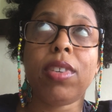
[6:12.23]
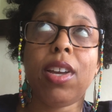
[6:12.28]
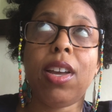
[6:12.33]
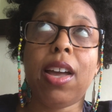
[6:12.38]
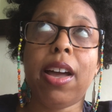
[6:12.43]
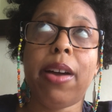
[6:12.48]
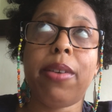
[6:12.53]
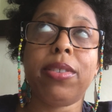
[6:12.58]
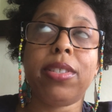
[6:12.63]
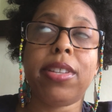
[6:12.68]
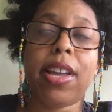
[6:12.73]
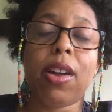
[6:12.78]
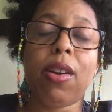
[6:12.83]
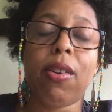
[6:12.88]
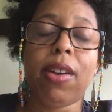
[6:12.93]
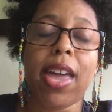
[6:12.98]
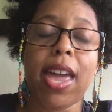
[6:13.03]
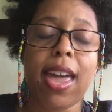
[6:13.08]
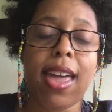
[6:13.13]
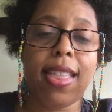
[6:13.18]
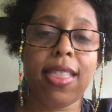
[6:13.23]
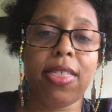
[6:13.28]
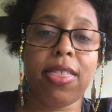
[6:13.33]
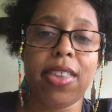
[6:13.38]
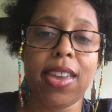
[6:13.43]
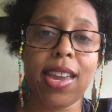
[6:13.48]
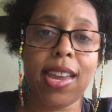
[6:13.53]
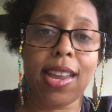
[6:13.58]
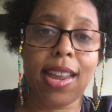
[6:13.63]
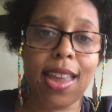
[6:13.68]
I was like, okay,
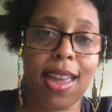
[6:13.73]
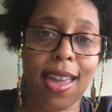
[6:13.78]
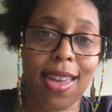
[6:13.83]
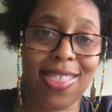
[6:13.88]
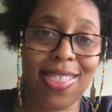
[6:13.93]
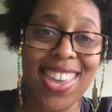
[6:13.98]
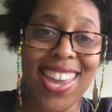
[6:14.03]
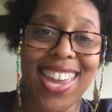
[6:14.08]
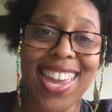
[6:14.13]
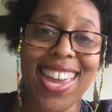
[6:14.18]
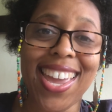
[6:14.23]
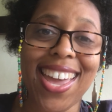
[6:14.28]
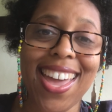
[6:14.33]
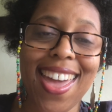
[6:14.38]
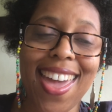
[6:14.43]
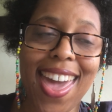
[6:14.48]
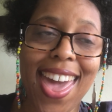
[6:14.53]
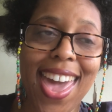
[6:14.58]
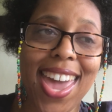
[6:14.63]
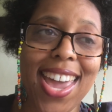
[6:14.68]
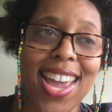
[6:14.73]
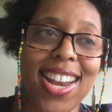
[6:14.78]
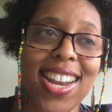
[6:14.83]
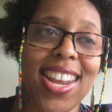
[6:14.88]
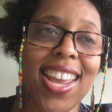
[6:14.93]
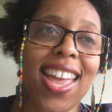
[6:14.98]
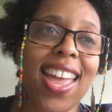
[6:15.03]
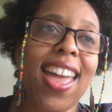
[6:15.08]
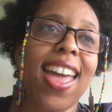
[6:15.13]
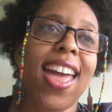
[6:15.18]
thinking ahead.
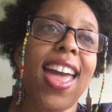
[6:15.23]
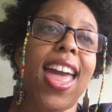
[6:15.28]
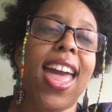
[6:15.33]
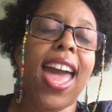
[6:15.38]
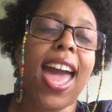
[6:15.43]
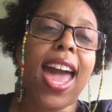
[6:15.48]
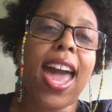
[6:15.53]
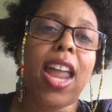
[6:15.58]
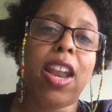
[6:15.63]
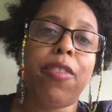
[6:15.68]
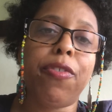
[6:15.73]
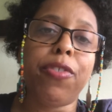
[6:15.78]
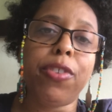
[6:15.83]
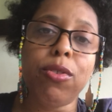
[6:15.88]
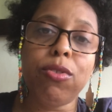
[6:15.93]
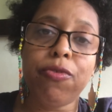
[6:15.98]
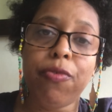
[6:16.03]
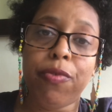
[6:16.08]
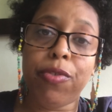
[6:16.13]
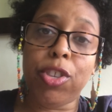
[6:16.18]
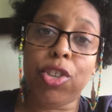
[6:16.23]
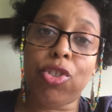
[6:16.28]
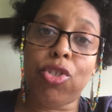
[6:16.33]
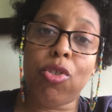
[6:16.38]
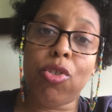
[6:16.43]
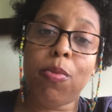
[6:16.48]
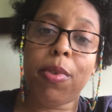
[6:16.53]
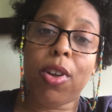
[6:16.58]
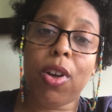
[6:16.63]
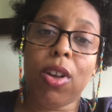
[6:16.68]
I had a few
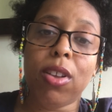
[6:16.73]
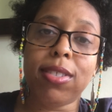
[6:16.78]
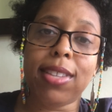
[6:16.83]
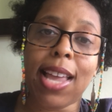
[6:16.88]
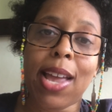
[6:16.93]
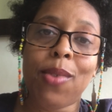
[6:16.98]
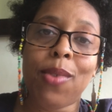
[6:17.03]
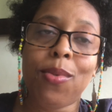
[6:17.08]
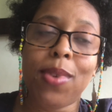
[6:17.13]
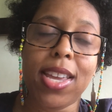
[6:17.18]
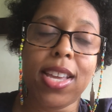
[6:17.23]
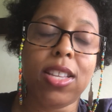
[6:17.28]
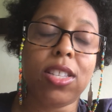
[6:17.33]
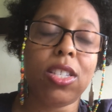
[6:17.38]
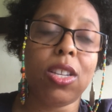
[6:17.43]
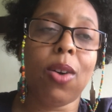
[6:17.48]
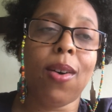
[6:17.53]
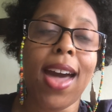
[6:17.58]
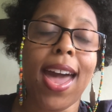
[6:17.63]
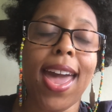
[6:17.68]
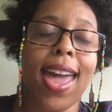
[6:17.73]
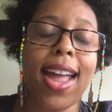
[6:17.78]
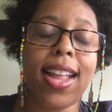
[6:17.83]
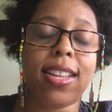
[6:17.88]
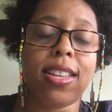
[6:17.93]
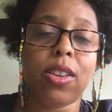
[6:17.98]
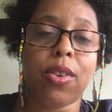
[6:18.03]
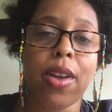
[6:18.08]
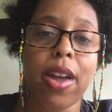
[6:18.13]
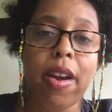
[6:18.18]
Zoom calls that week, so I had
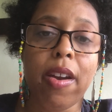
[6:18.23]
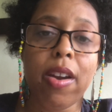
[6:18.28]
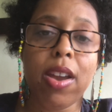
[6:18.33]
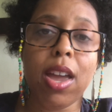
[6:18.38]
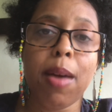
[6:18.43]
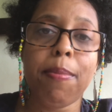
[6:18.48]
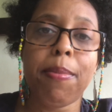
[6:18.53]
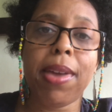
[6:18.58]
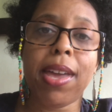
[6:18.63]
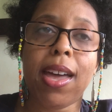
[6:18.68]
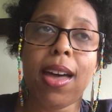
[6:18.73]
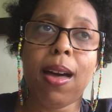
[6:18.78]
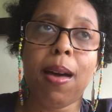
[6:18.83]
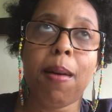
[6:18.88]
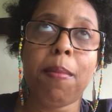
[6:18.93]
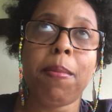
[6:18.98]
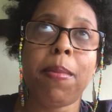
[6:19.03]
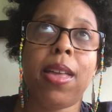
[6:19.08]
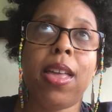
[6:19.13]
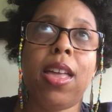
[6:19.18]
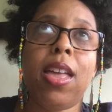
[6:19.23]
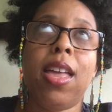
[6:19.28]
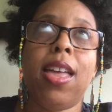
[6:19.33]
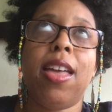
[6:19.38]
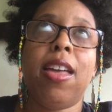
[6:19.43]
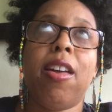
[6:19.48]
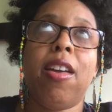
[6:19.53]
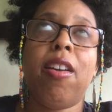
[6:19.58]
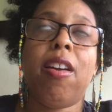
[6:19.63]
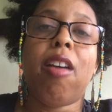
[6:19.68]
to hurry up, pick up,
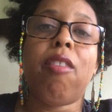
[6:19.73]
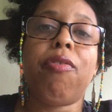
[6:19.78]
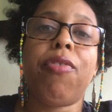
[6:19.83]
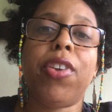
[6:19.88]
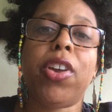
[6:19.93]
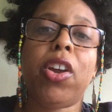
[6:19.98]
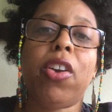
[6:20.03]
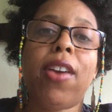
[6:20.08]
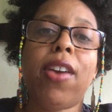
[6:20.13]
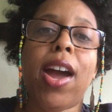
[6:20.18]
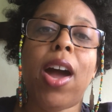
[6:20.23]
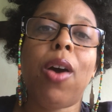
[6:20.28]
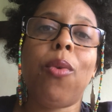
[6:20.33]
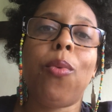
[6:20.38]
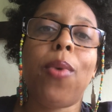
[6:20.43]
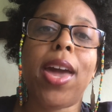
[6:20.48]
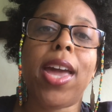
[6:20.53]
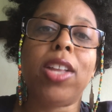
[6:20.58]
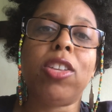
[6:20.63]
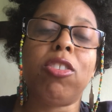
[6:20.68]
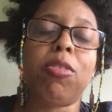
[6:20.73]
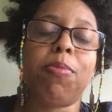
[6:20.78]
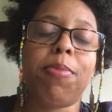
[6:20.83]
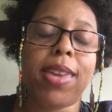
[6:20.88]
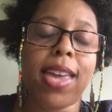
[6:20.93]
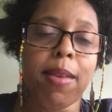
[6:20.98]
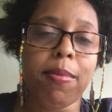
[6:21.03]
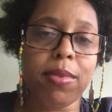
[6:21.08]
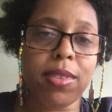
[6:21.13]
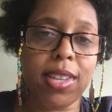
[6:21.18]
and figure out a way to
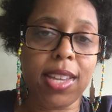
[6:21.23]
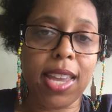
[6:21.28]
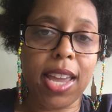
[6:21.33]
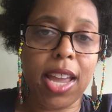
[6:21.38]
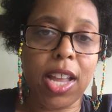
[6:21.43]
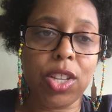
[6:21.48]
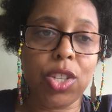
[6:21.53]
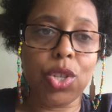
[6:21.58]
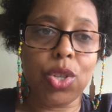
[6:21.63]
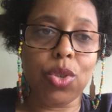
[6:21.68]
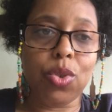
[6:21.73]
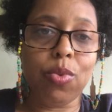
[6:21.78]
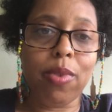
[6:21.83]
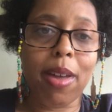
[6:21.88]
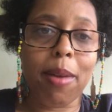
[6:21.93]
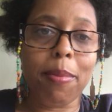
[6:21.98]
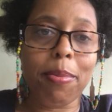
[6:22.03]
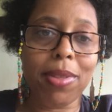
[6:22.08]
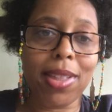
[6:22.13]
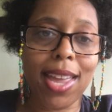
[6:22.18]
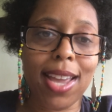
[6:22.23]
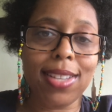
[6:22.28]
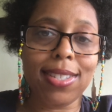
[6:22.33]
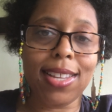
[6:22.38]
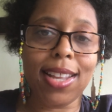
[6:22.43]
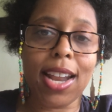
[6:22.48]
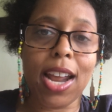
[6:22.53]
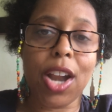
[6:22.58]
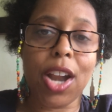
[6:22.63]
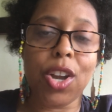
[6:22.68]
be able to get to a place
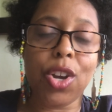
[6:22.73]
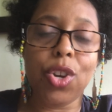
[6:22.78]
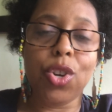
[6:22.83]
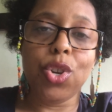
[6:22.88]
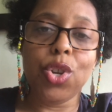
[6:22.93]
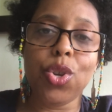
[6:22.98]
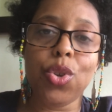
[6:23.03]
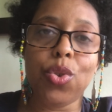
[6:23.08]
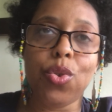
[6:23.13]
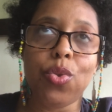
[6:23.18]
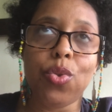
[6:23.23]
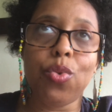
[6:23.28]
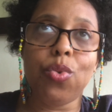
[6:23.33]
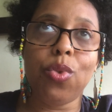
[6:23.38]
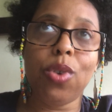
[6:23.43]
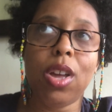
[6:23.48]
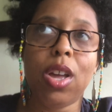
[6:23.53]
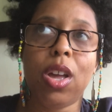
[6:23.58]
that I knew,